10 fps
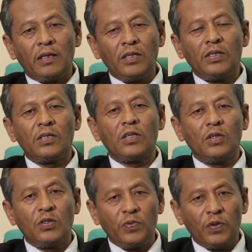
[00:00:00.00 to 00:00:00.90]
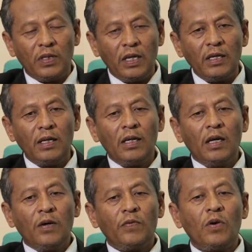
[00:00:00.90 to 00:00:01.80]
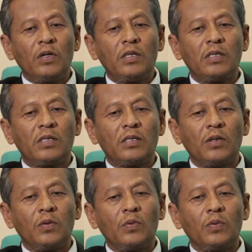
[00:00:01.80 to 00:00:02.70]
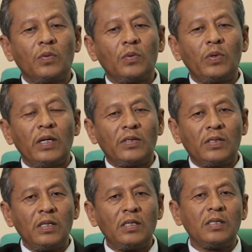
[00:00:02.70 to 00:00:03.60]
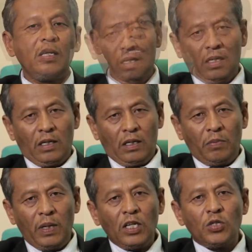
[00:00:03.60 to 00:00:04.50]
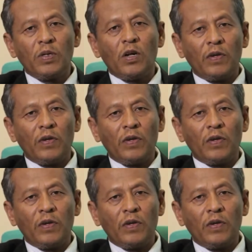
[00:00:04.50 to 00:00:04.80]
this is a useful thing for us to assist in management of